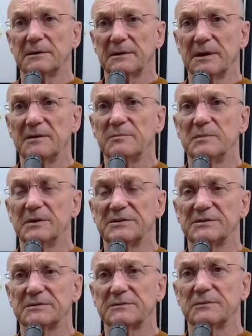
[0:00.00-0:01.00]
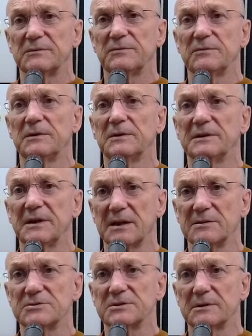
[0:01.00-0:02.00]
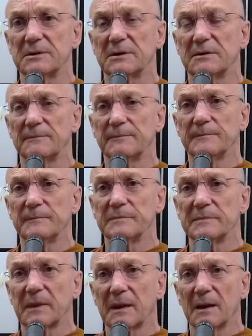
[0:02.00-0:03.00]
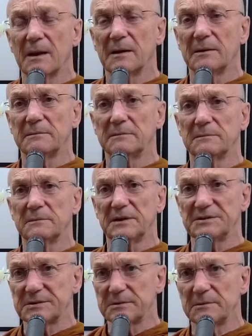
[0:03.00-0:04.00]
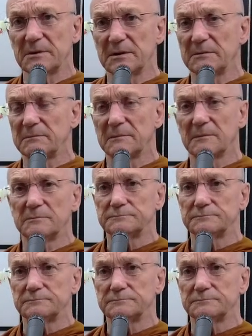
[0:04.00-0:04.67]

gave him his full attention and listened. And